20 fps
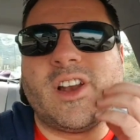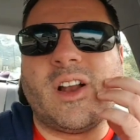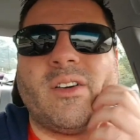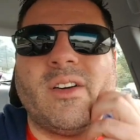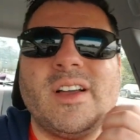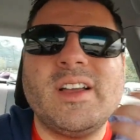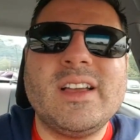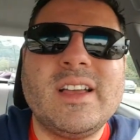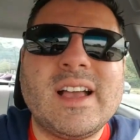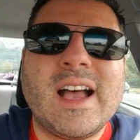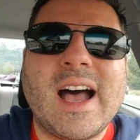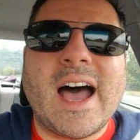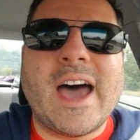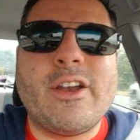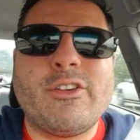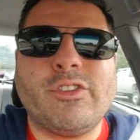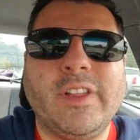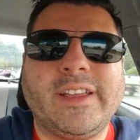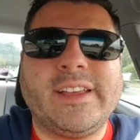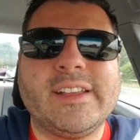You know,
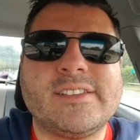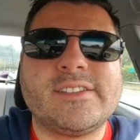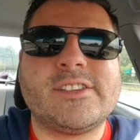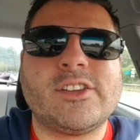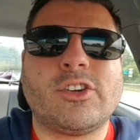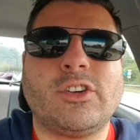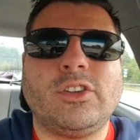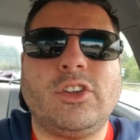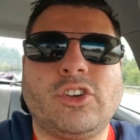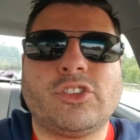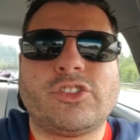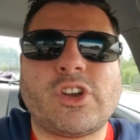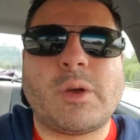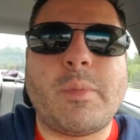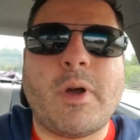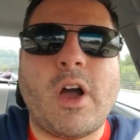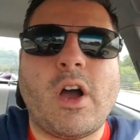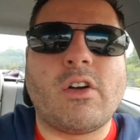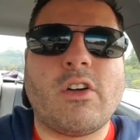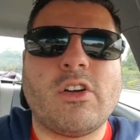I don't really consider Little
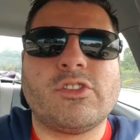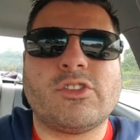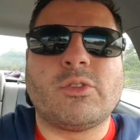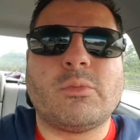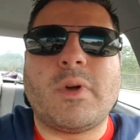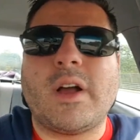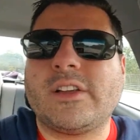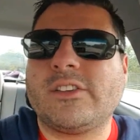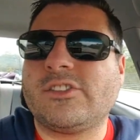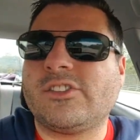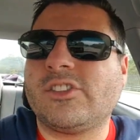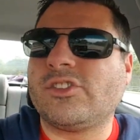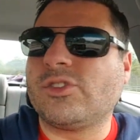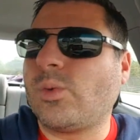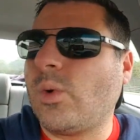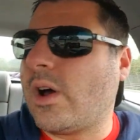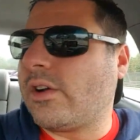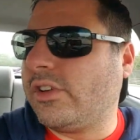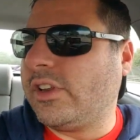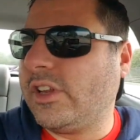Shop of Horrors or Monster
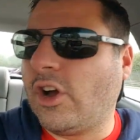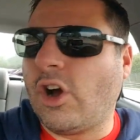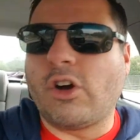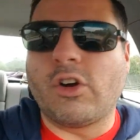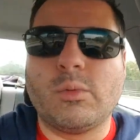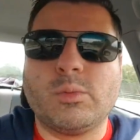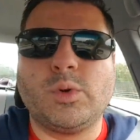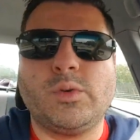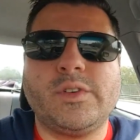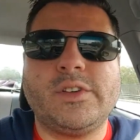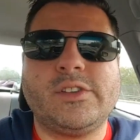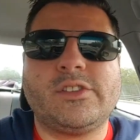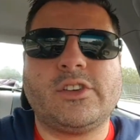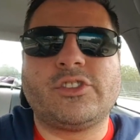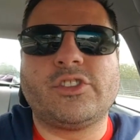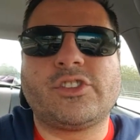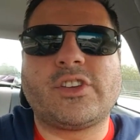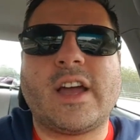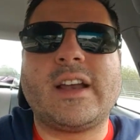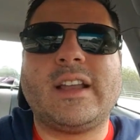Squad really horror movies.
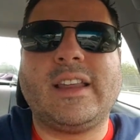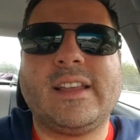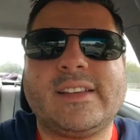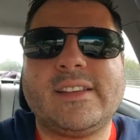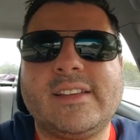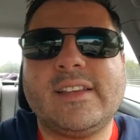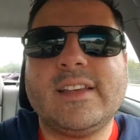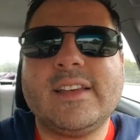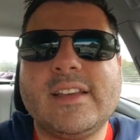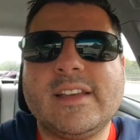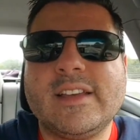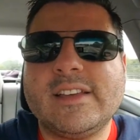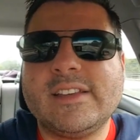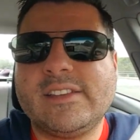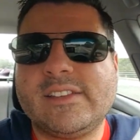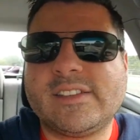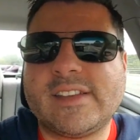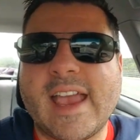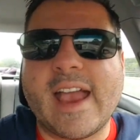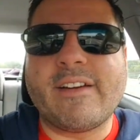They're just kind of like
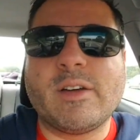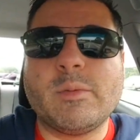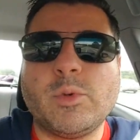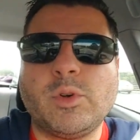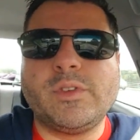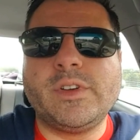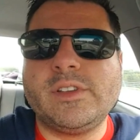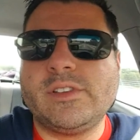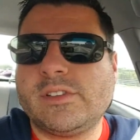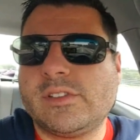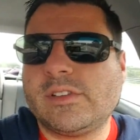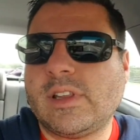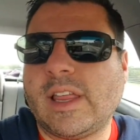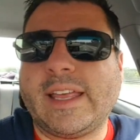scary movies.